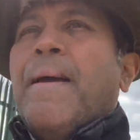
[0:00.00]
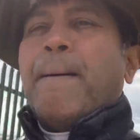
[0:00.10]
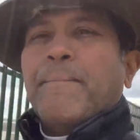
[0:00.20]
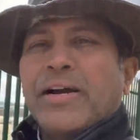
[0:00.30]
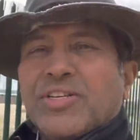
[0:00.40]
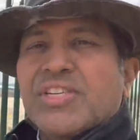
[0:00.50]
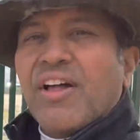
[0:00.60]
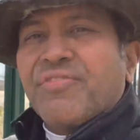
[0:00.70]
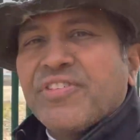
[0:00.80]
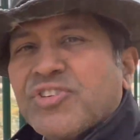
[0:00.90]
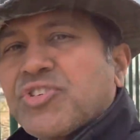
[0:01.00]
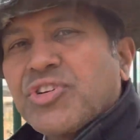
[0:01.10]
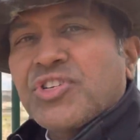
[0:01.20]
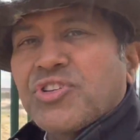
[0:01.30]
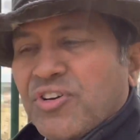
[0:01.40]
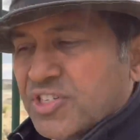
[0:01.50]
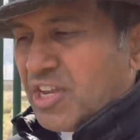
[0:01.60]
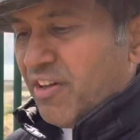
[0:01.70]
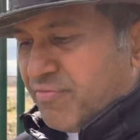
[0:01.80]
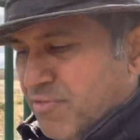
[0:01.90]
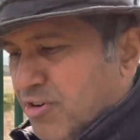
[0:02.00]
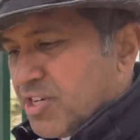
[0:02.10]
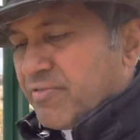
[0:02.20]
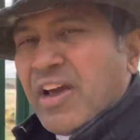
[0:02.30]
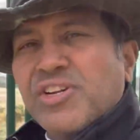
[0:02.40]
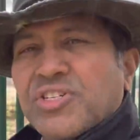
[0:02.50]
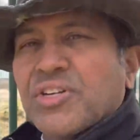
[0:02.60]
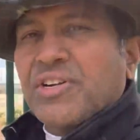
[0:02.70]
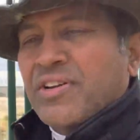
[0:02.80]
my self-interest or self-motivation,